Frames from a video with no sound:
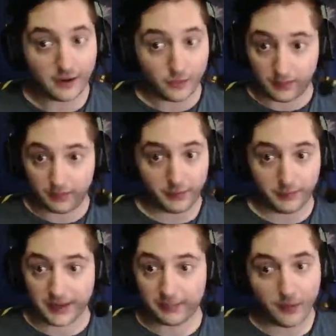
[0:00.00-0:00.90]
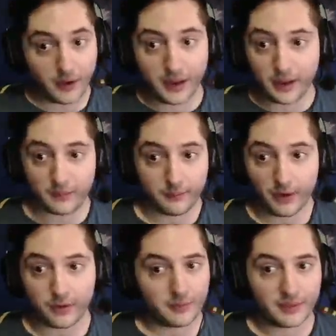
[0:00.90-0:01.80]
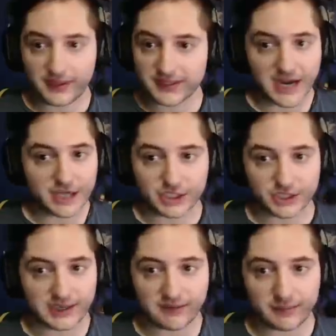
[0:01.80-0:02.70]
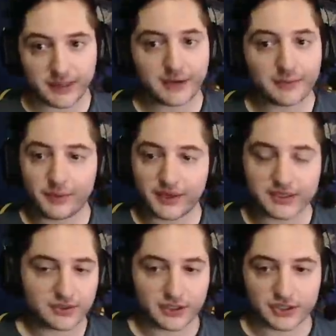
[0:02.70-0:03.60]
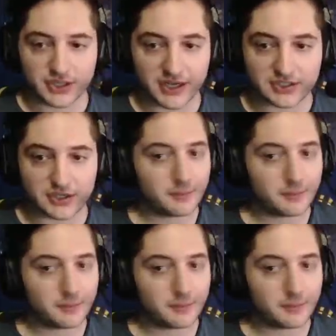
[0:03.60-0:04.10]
We pull Big Boy, boom. These guys shouldn't even be here, but because they're in a giant zerg,